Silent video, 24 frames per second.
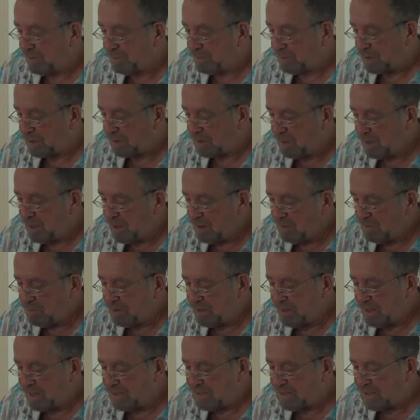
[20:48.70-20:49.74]
Harold,
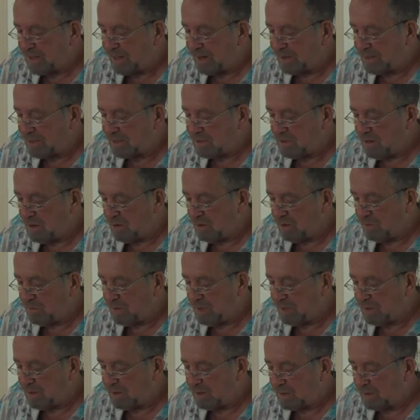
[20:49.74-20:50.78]
aren't you Harold?
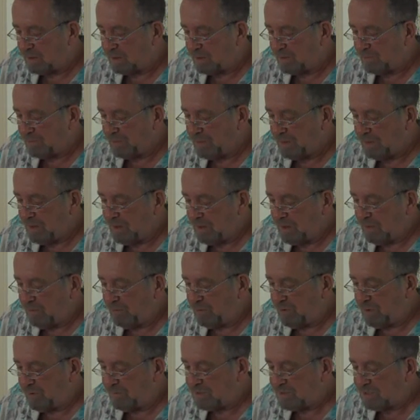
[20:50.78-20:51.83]
The
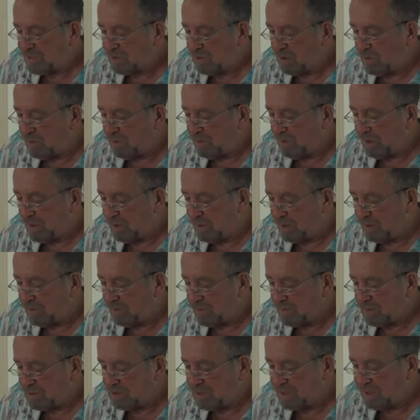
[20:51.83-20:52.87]
next day he ran
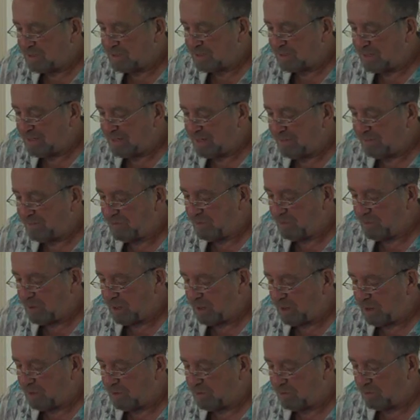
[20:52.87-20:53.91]
away. They looked
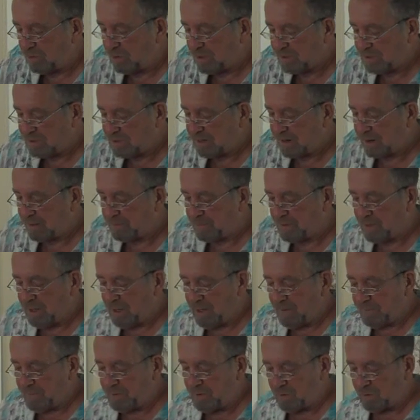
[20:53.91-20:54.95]
everywhere, high and
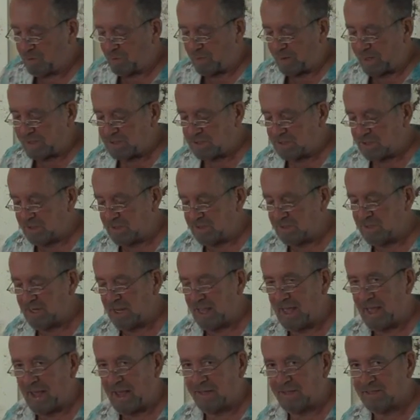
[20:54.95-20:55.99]
low, up and down the
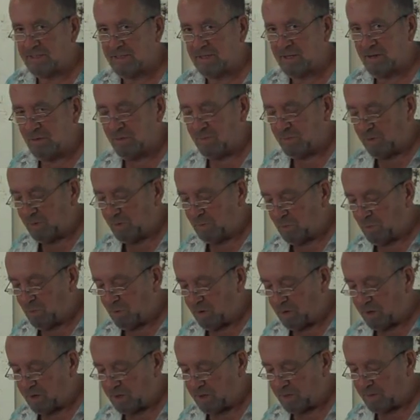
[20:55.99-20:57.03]
coast. They
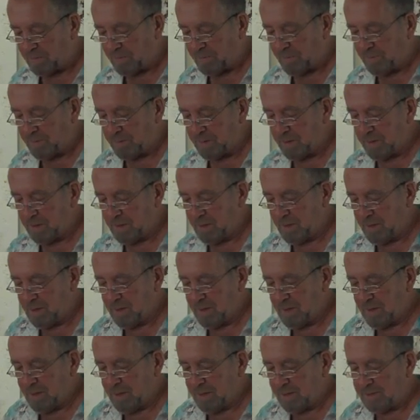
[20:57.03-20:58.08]
posted signs
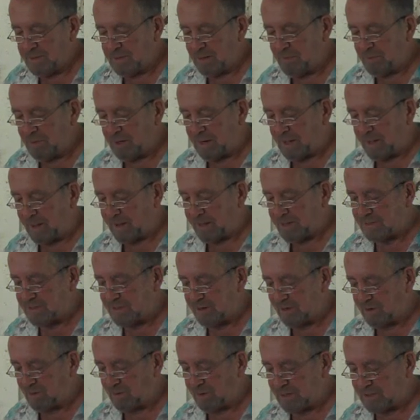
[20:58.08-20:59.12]
everywhere. Stefan,
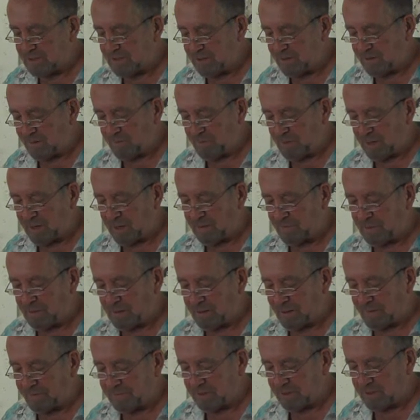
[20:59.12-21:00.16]
if you see
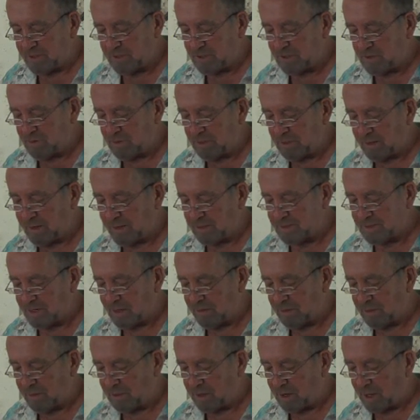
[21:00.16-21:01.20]
this puppet,
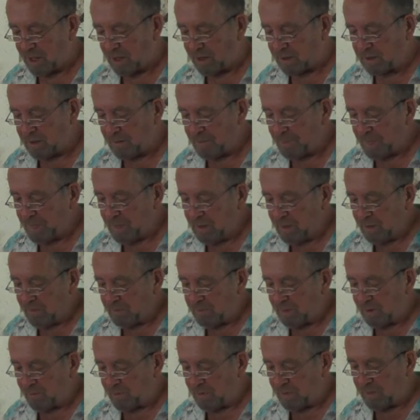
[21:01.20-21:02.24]
please let us know
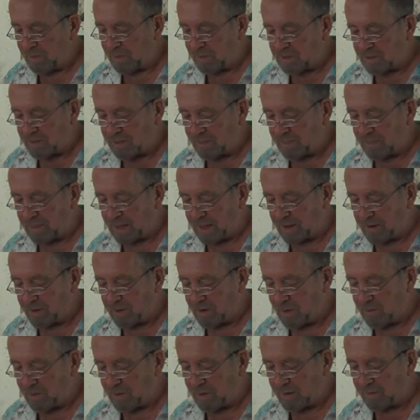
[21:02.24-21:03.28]
immediately. If you
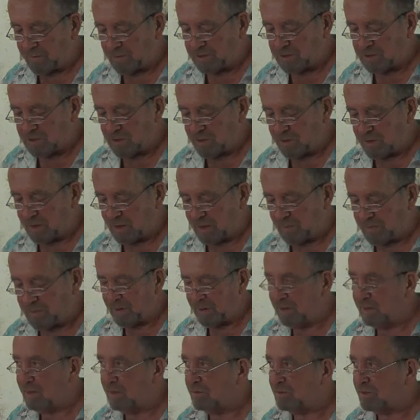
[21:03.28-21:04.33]
have stolen him,
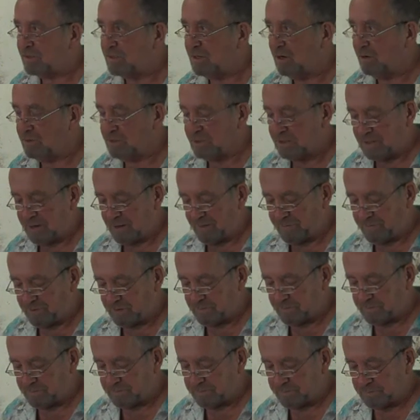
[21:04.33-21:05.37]
just leave him on
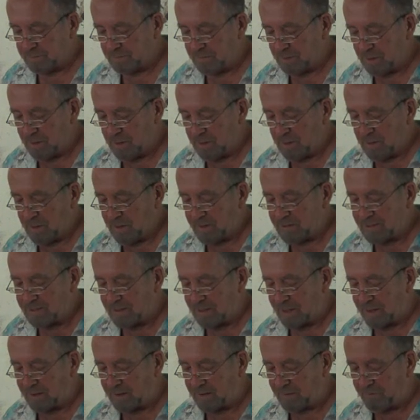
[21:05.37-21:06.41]
our doorstep.
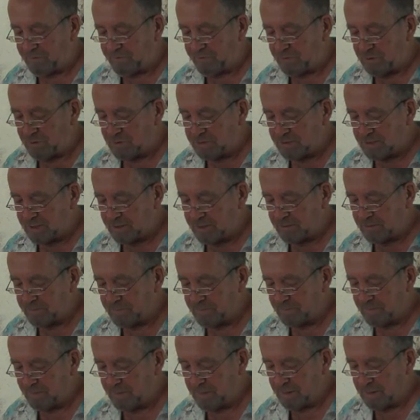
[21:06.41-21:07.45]
No questions
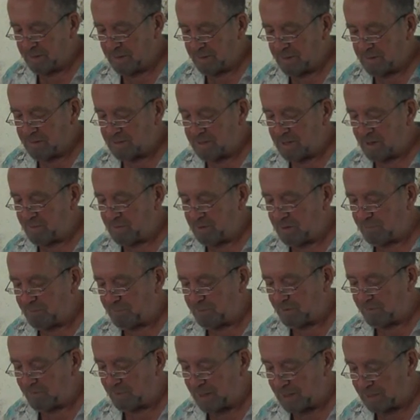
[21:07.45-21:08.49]
asked.
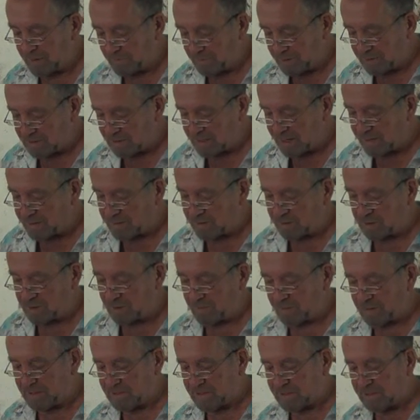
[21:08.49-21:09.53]
Reward.
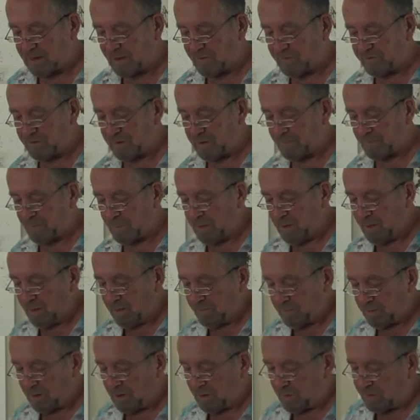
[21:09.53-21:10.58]
Someone asked that a
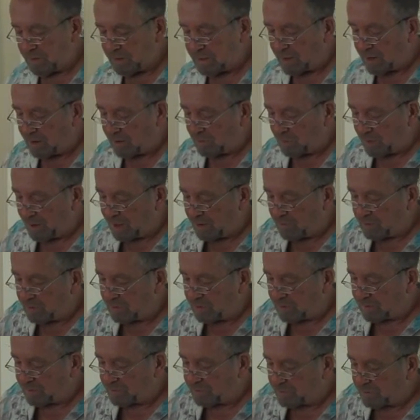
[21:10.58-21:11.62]
great deal of money be
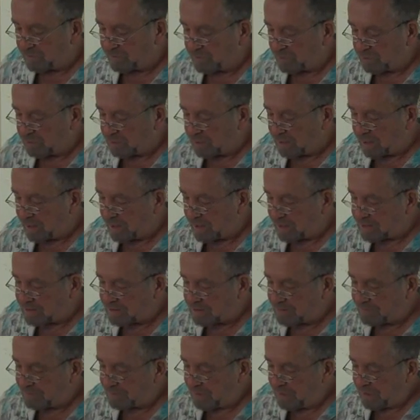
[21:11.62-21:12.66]
left in a suitcase on
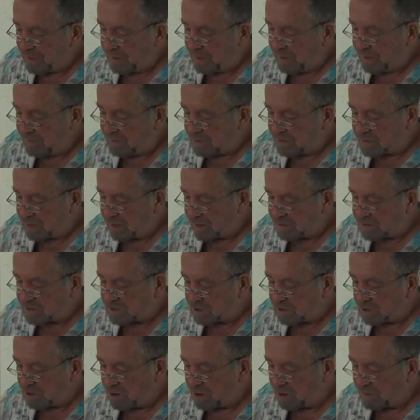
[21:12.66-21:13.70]
the dock, but
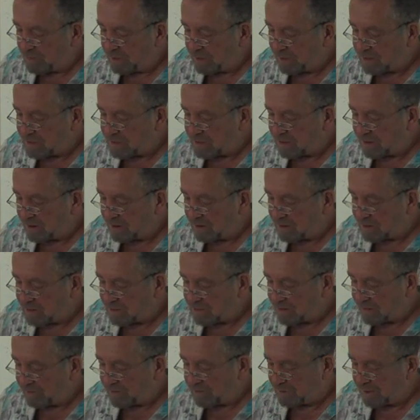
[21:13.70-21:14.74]
when they did that, no
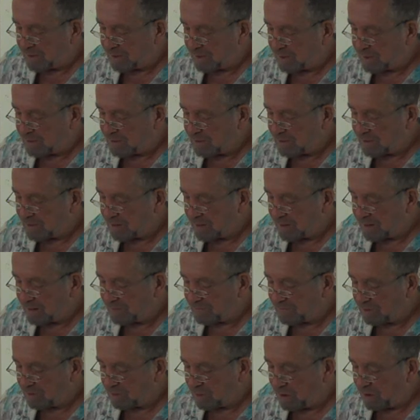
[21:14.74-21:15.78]
one ever showed up, and
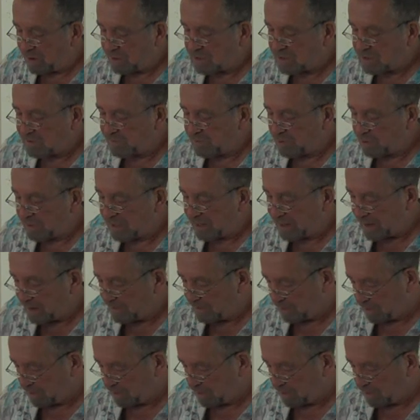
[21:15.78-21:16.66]
there was no STEFAN.